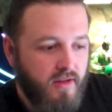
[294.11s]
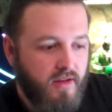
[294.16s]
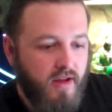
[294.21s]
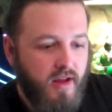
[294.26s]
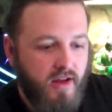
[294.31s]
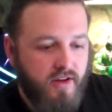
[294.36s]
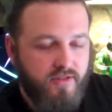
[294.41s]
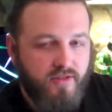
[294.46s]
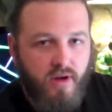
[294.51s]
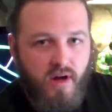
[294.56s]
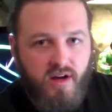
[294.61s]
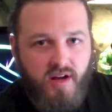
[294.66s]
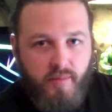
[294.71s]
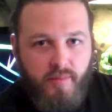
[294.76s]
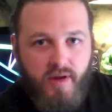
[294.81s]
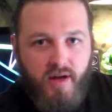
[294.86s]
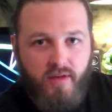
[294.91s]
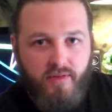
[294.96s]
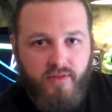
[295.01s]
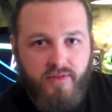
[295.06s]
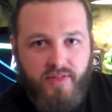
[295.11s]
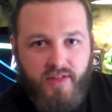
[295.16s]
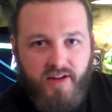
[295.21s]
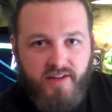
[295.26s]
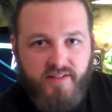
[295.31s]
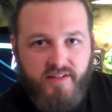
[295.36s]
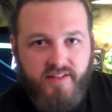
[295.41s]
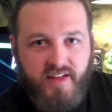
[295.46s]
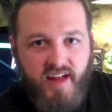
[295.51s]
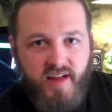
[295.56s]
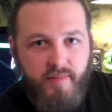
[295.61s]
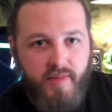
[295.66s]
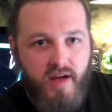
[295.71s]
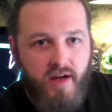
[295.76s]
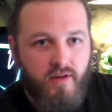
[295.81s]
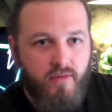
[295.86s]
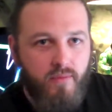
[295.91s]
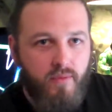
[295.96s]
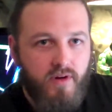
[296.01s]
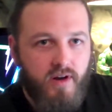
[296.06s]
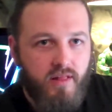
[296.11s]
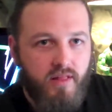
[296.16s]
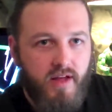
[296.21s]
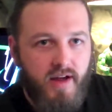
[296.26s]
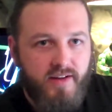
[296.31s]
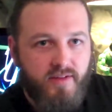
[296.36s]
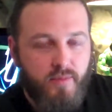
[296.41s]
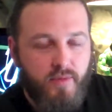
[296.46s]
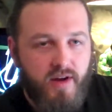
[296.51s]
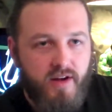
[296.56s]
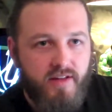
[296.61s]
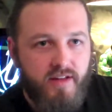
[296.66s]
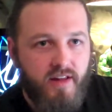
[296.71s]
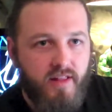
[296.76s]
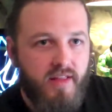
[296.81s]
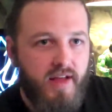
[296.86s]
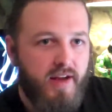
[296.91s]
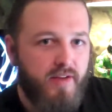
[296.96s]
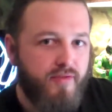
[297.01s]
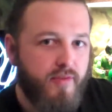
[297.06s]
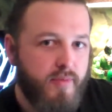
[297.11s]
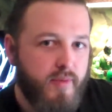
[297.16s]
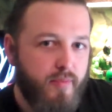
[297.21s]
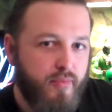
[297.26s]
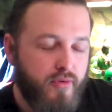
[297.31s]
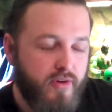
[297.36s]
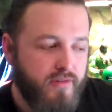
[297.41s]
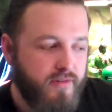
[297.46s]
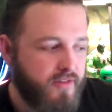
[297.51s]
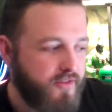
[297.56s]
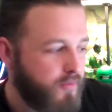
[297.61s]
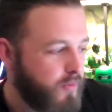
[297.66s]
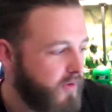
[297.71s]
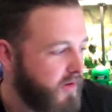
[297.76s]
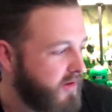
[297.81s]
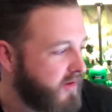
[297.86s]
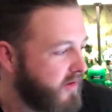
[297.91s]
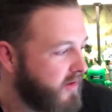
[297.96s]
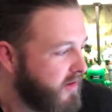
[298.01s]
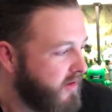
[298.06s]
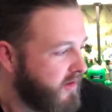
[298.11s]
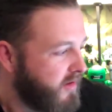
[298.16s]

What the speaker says: and talk about the things that came out, what I liked, what I didn't like from the previous week.